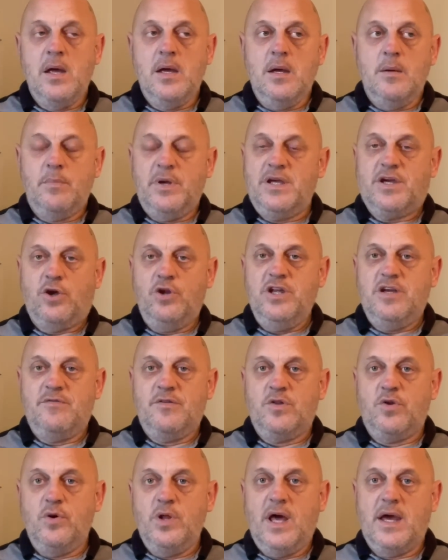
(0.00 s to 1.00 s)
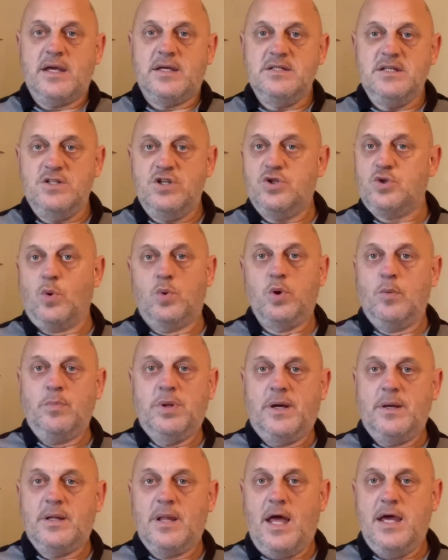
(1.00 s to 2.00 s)
But he couldn't even do that because he just told them
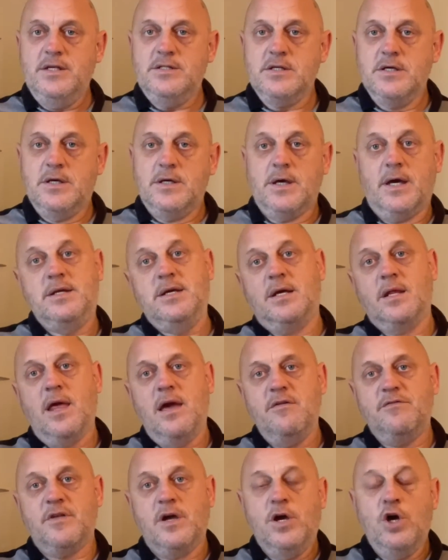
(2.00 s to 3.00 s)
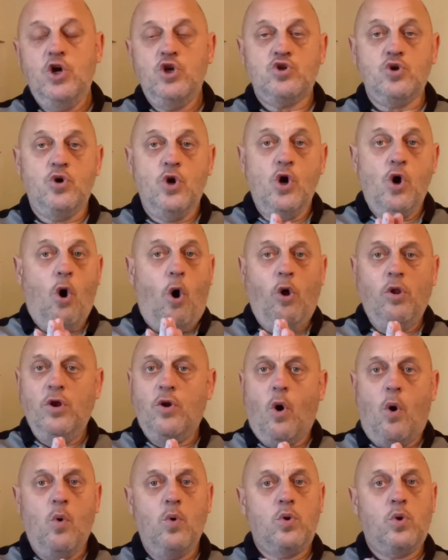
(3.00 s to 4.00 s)
blatant lies and he left. So all in
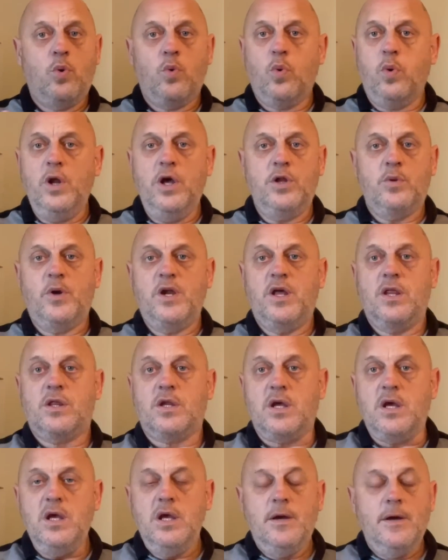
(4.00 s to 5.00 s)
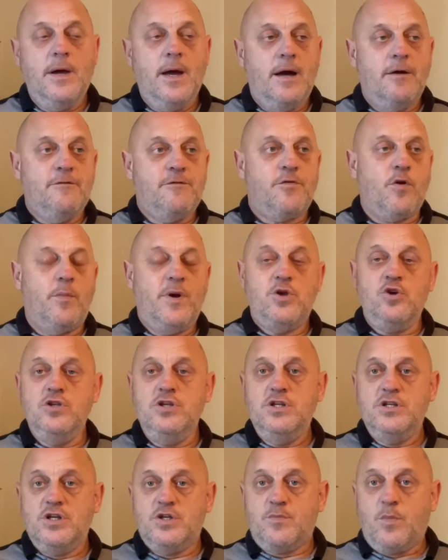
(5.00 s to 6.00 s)
all, 2023, from a
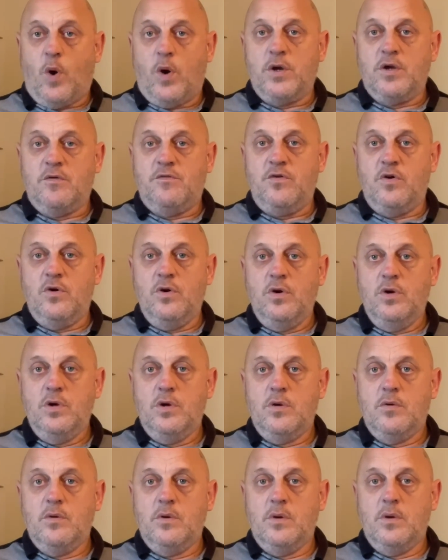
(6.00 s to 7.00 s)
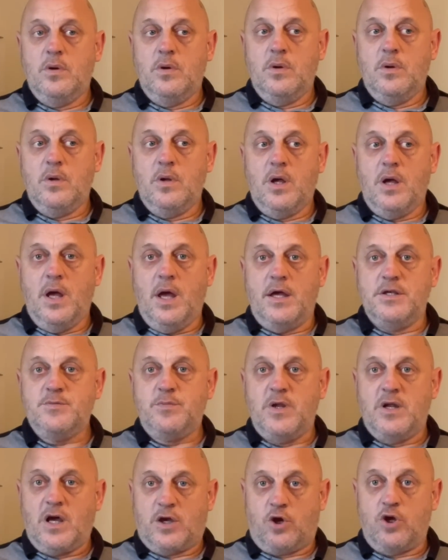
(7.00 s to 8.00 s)
unionist point of view, it's
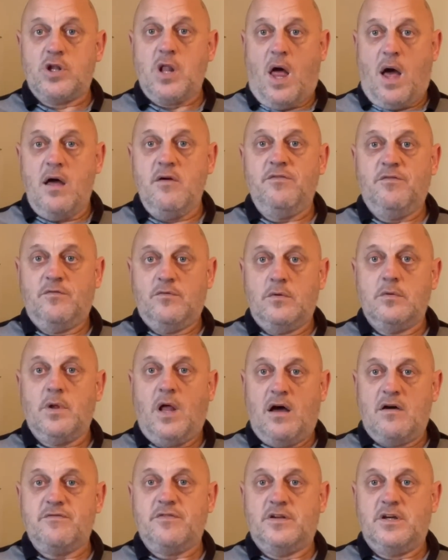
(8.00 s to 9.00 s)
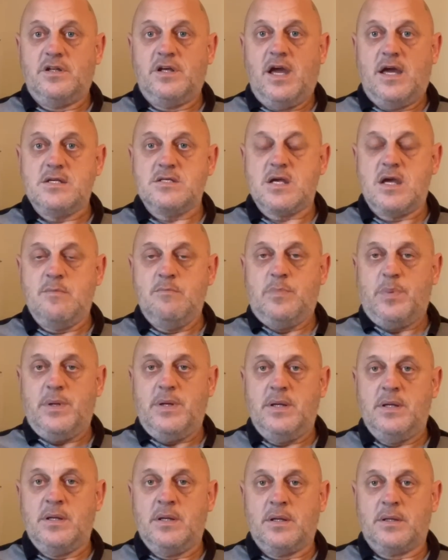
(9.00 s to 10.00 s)
been a good laugh, laughing at the SNP
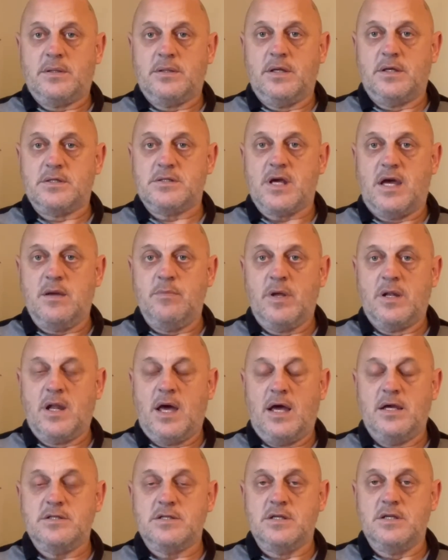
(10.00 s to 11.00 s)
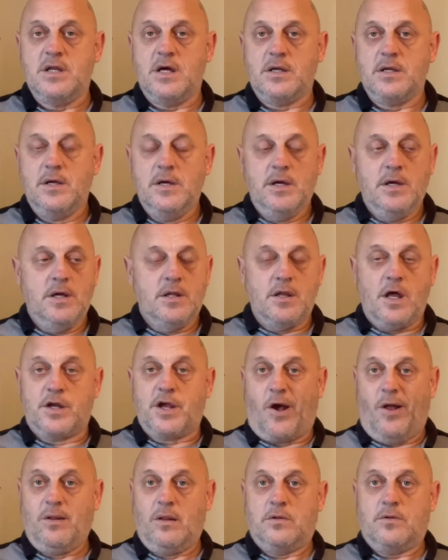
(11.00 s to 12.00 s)
and their cybernats and their
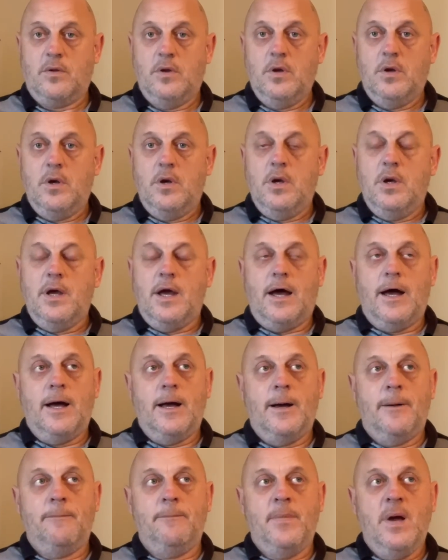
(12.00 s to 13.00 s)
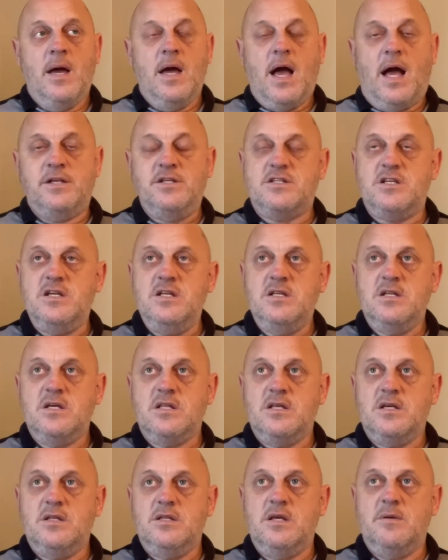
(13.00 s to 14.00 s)
cult, and seeing
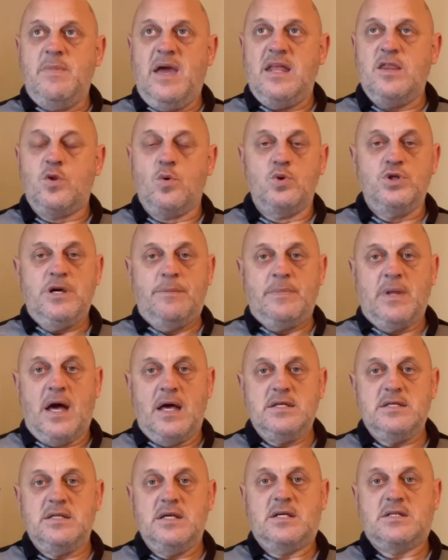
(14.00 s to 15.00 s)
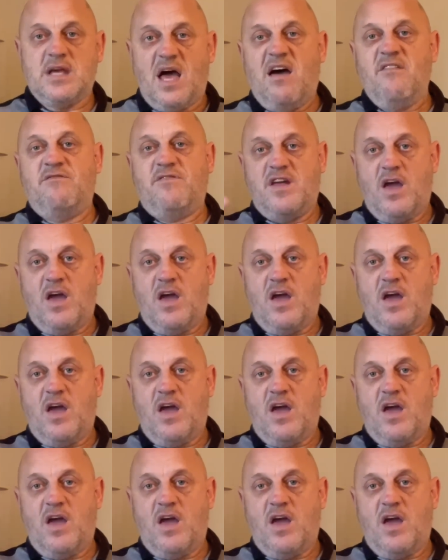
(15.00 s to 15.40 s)
the mental gymnastics at every